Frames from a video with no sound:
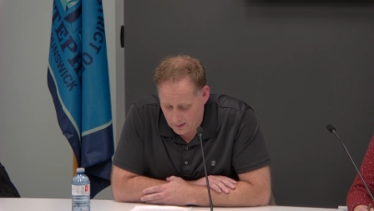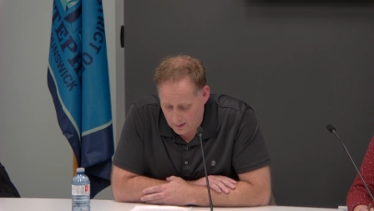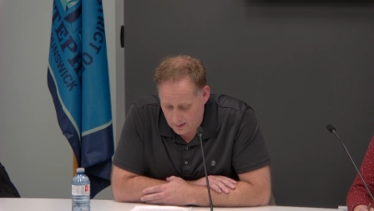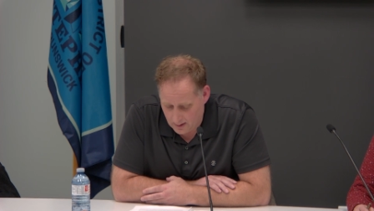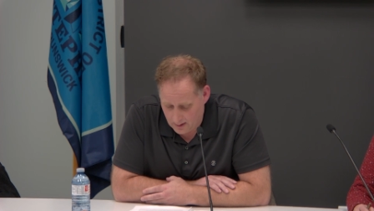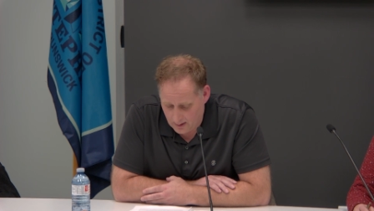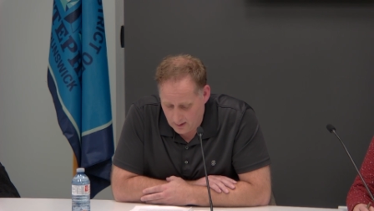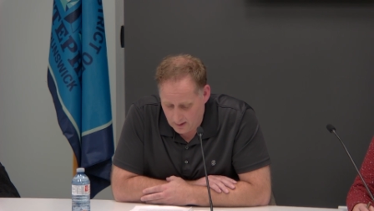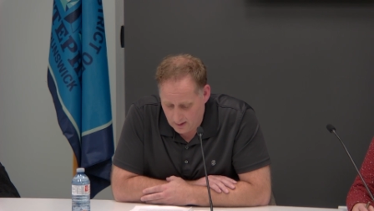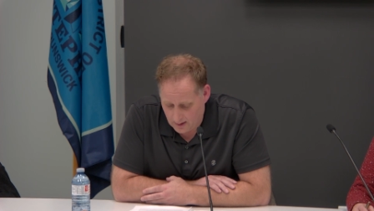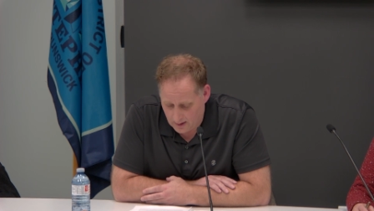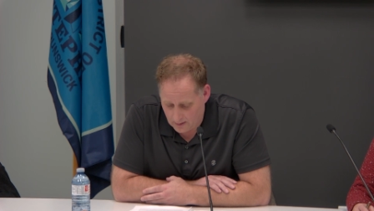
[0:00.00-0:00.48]

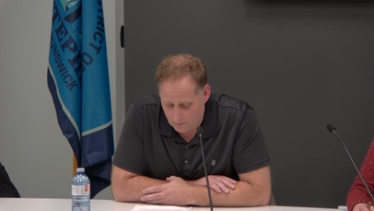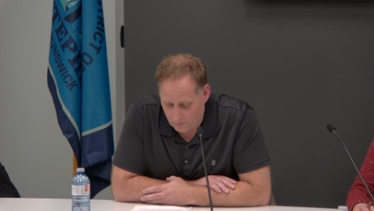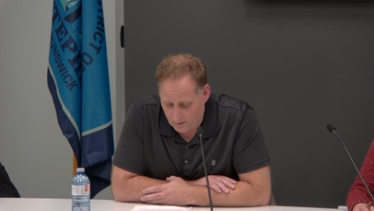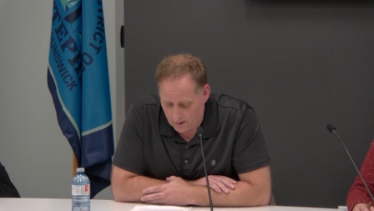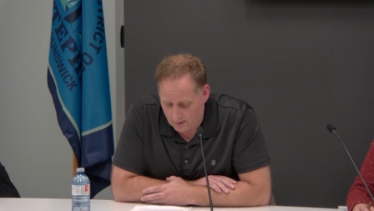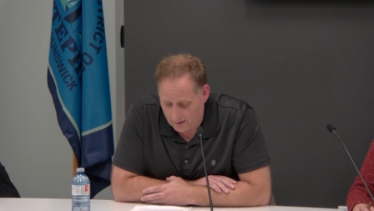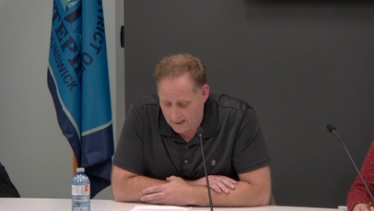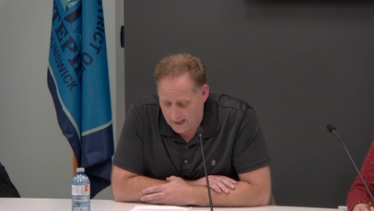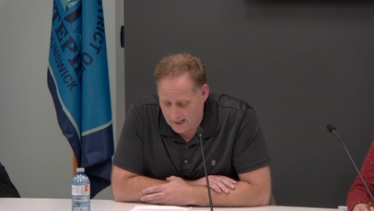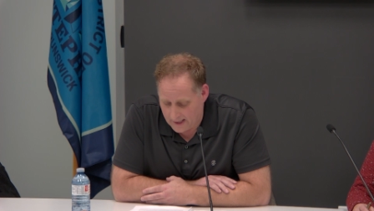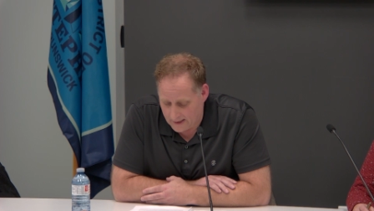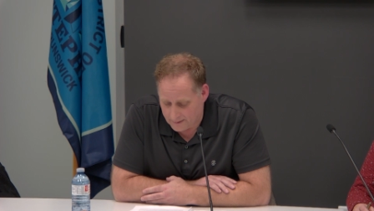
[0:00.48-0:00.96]
And
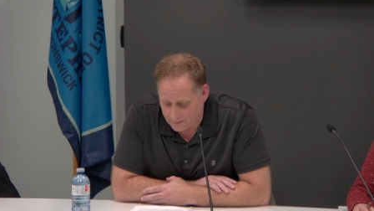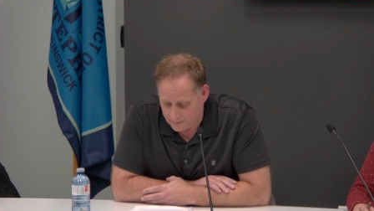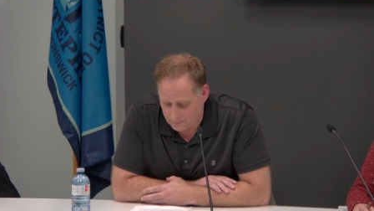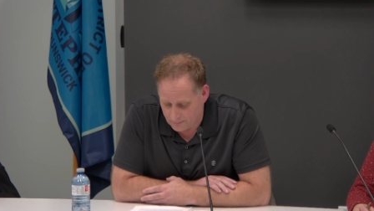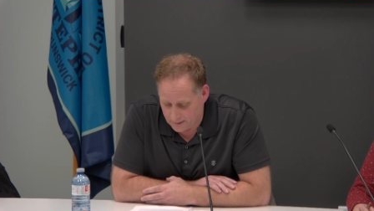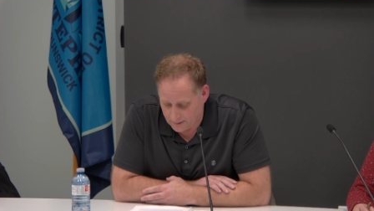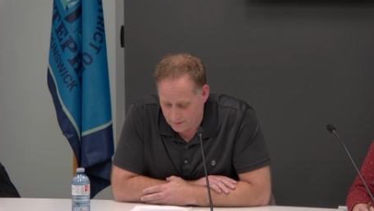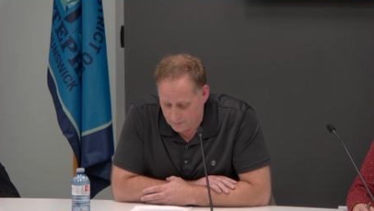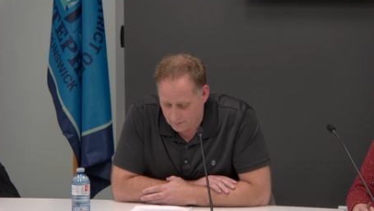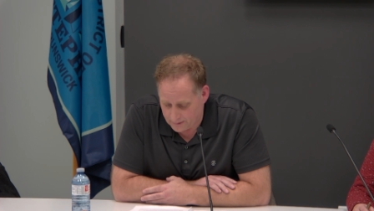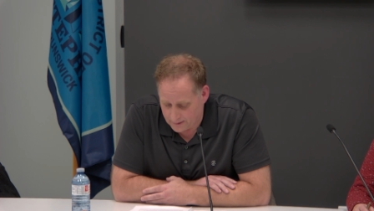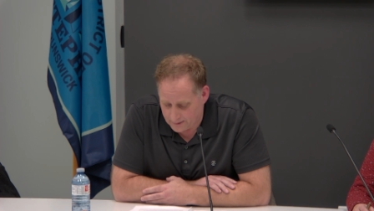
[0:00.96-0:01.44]
whereas the
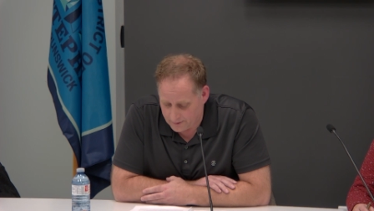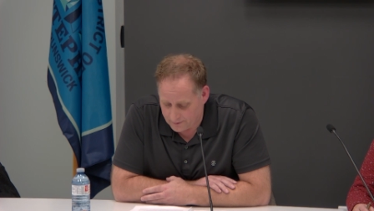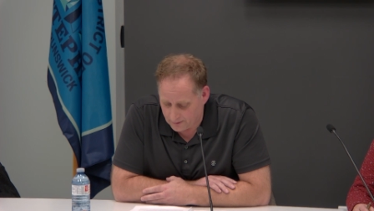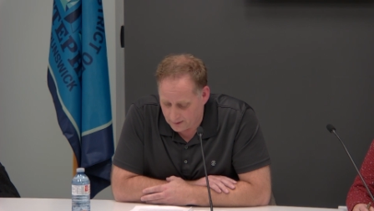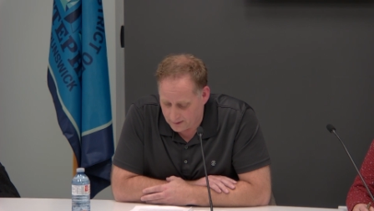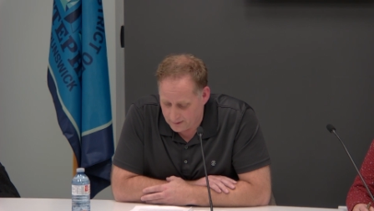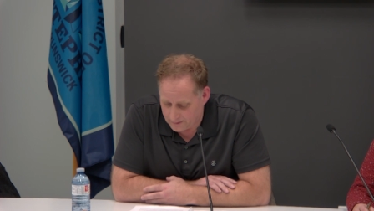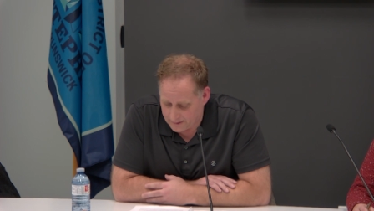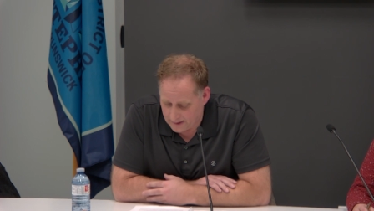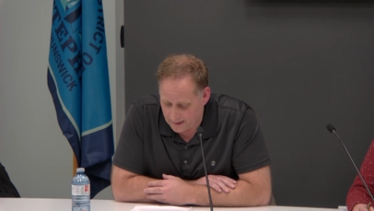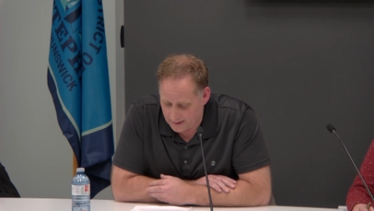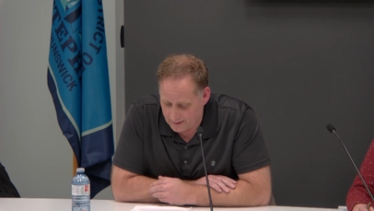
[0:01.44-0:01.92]
Municipal District of
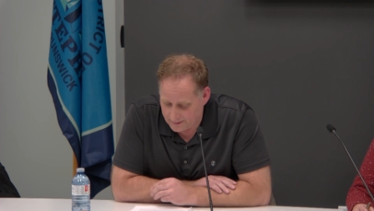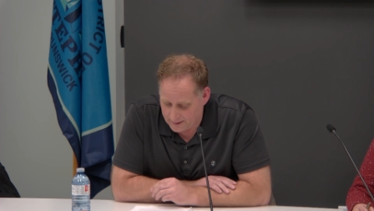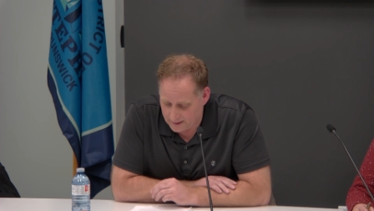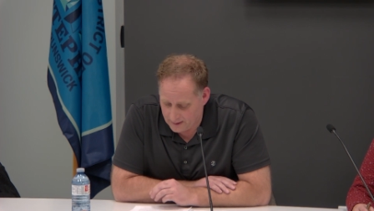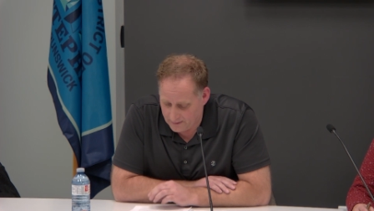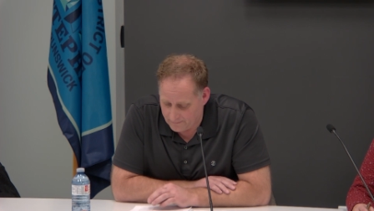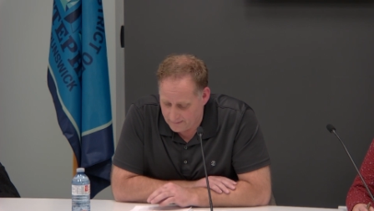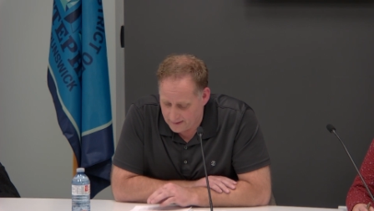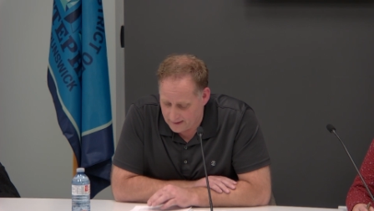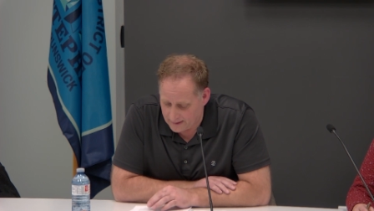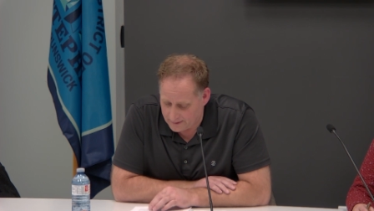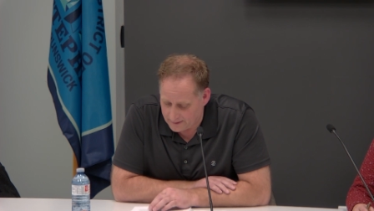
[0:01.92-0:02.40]
St. Stephen
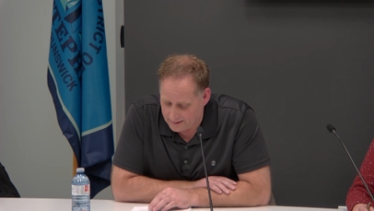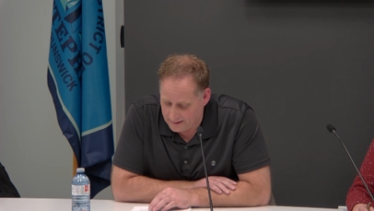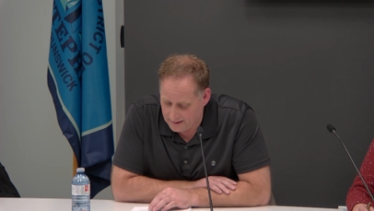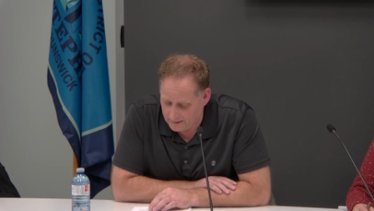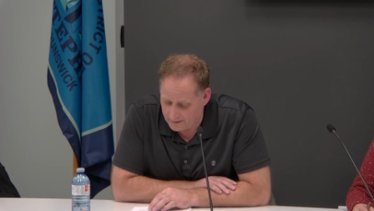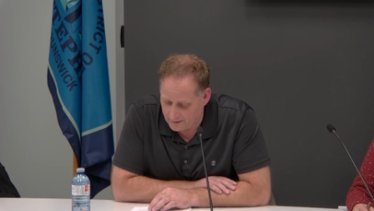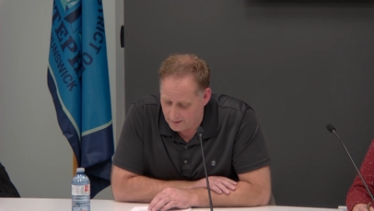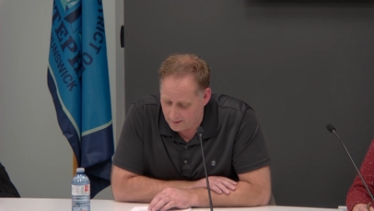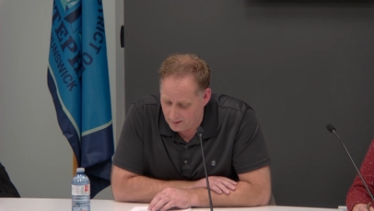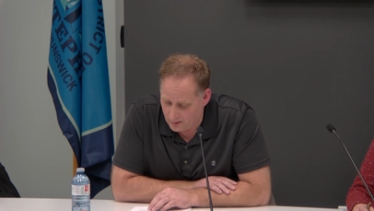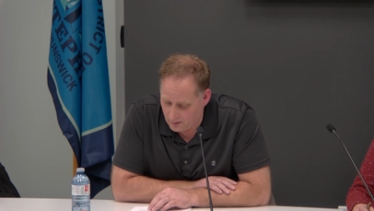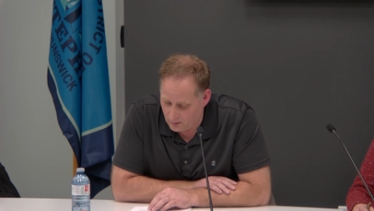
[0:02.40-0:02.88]
has
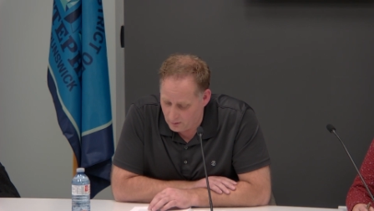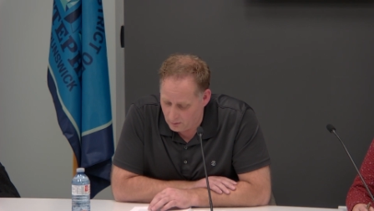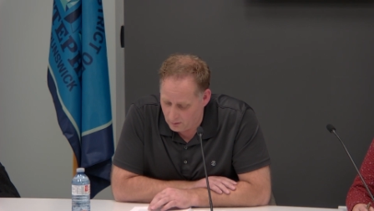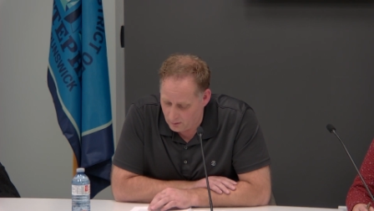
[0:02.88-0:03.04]
neither